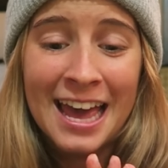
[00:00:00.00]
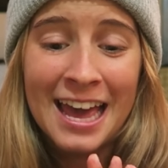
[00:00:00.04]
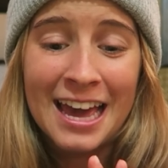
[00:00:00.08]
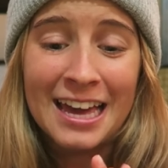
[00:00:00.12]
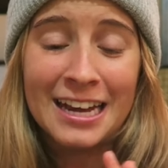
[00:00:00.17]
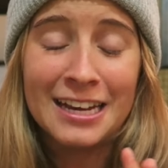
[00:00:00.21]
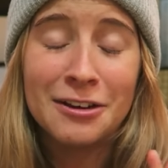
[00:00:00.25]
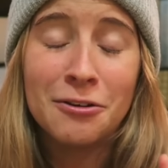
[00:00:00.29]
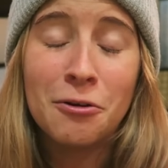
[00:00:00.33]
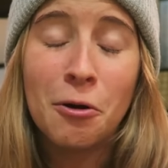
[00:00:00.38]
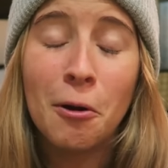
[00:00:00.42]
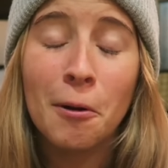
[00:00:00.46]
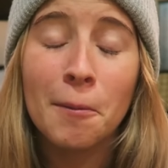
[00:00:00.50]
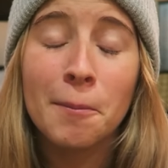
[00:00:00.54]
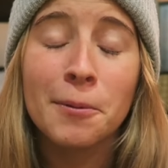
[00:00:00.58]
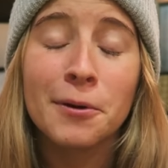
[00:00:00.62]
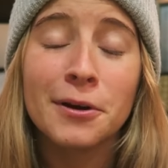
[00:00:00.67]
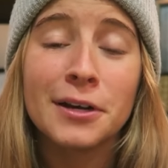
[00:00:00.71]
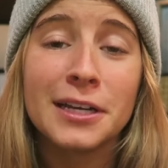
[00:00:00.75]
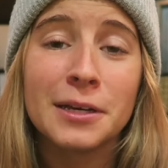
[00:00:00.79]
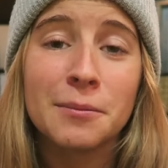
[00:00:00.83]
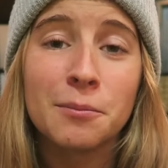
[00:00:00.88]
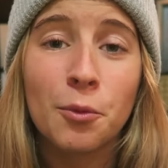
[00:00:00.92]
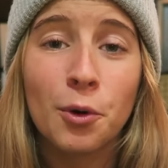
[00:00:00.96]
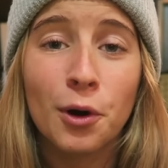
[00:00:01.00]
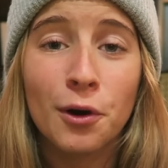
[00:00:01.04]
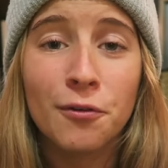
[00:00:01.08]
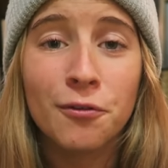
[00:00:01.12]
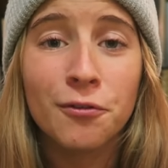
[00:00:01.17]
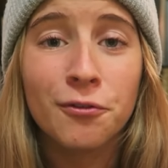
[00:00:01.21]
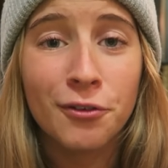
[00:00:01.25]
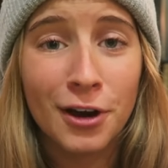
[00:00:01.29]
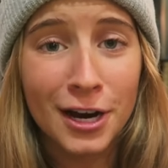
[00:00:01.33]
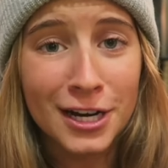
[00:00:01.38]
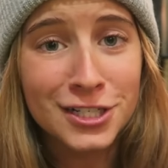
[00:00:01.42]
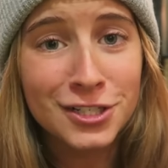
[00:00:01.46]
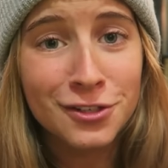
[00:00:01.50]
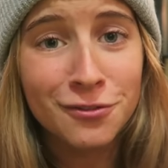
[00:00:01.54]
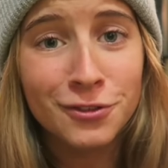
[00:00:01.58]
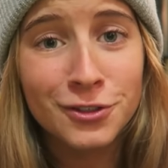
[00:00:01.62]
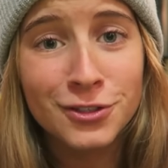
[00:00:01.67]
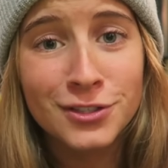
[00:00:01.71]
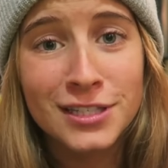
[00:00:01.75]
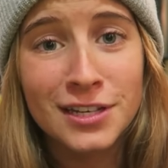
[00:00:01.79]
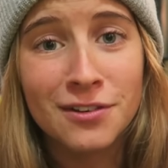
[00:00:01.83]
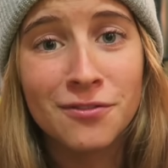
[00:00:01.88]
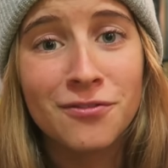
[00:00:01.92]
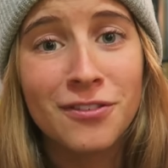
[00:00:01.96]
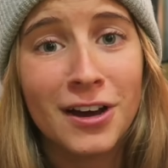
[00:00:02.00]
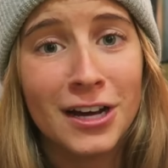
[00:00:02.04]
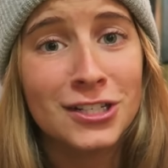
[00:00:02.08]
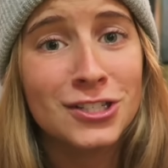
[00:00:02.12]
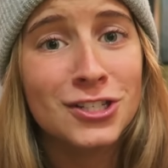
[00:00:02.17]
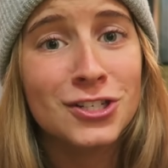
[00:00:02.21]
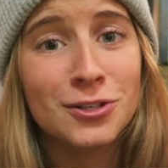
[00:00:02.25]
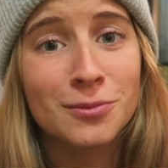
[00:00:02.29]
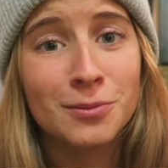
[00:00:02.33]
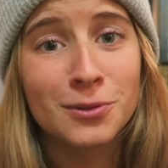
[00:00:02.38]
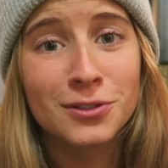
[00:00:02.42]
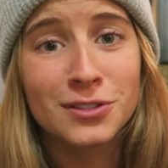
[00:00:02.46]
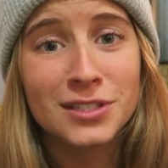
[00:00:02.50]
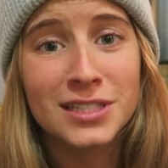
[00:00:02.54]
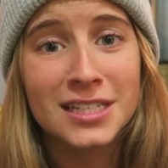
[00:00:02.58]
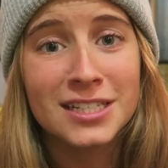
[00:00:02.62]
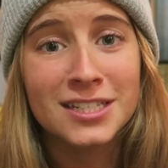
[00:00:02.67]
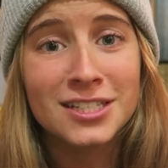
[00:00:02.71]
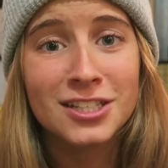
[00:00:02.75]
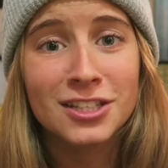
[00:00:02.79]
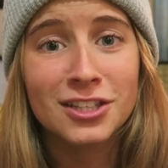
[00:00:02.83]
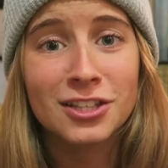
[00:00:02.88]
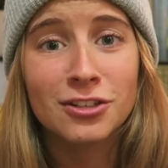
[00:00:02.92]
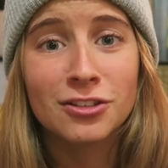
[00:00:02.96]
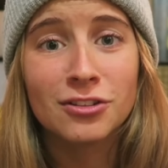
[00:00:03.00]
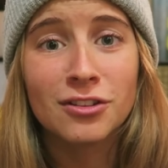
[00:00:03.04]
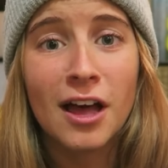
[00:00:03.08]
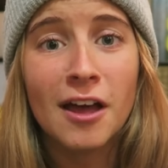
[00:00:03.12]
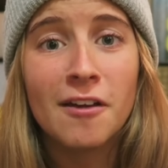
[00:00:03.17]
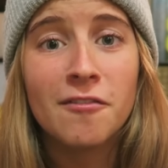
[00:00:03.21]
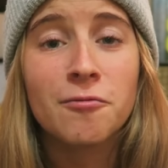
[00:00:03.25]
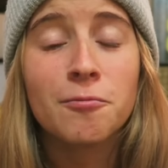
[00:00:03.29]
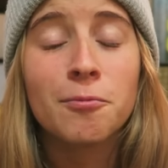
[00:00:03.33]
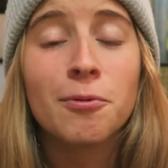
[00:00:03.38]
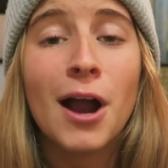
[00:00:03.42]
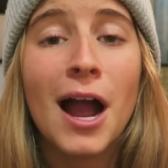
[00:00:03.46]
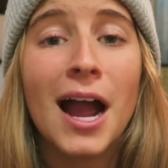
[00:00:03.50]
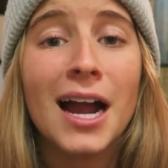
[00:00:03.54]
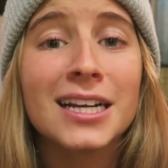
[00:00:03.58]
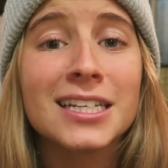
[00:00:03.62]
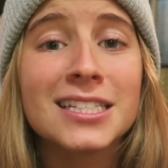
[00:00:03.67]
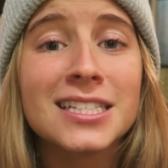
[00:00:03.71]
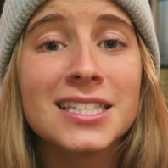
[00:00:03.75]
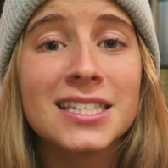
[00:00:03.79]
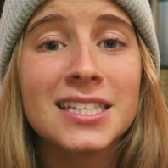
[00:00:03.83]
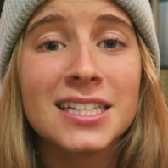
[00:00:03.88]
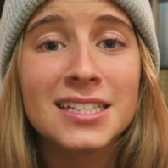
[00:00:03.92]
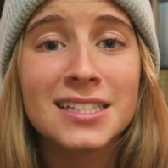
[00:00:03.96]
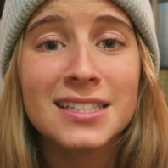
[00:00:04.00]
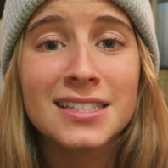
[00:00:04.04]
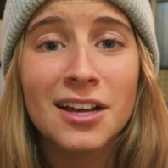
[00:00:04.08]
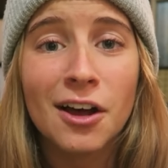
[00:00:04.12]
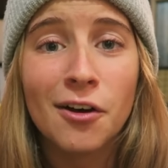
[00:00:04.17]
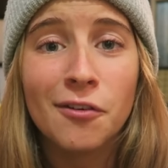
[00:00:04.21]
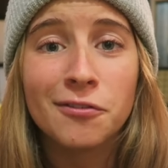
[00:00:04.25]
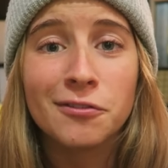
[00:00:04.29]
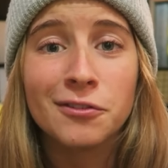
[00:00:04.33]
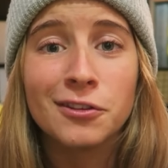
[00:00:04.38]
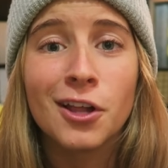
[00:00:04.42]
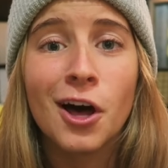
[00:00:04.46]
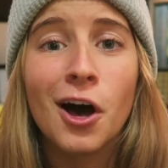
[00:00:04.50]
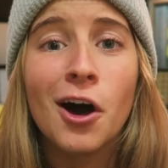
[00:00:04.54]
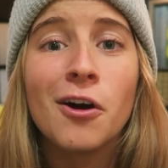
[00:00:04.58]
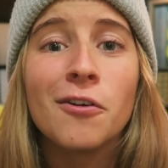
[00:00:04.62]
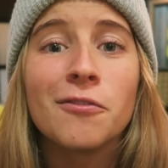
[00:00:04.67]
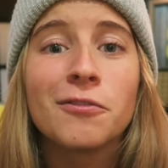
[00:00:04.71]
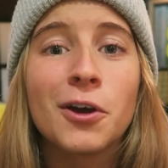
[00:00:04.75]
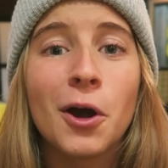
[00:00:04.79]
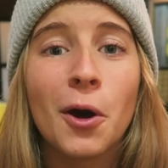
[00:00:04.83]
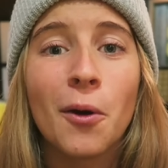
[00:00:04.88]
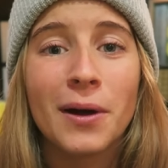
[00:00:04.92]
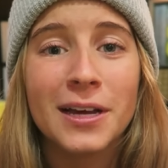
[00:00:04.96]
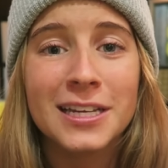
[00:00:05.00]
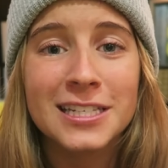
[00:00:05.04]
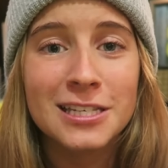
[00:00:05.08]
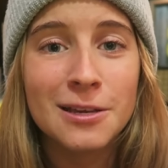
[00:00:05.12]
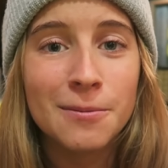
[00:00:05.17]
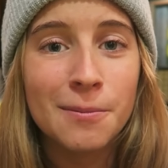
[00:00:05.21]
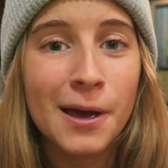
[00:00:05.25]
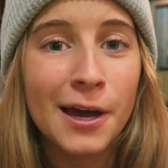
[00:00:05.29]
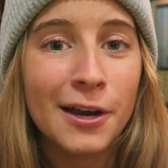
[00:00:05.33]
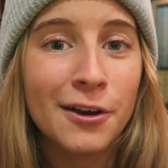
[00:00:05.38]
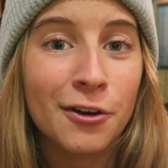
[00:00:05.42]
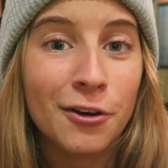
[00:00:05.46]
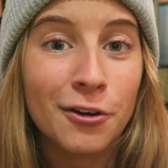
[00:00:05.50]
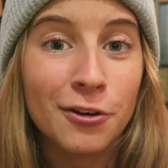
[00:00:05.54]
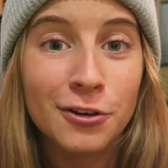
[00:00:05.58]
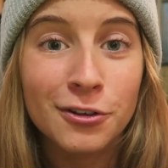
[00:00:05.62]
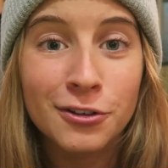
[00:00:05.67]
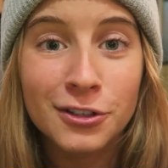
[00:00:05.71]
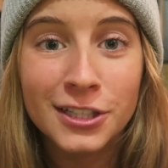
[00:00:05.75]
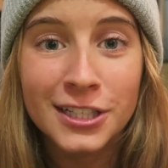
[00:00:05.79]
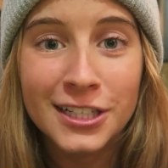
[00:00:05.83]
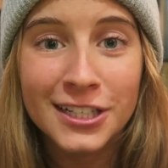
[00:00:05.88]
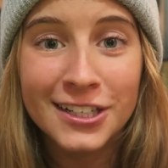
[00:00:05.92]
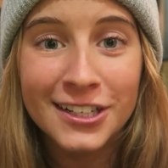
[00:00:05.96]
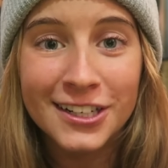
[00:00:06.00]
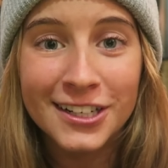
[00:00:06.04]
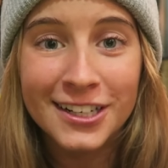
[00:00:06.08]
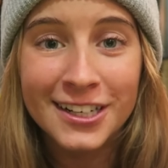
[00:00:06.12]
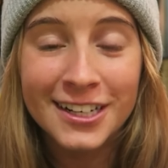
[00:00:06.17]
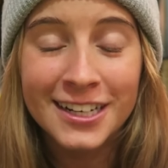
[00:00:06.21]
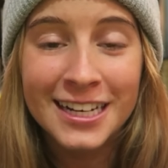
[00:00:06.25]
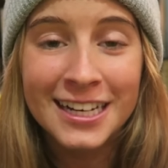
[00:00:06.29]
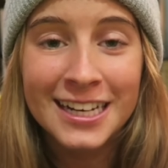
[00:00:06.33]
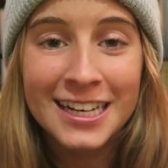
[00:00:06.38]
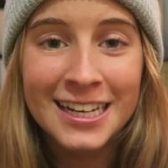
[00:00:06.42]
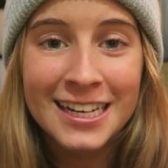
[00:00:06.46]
and incorporating more fresh fruits and vegetables into their life, practicing self-love, going to bed earlier,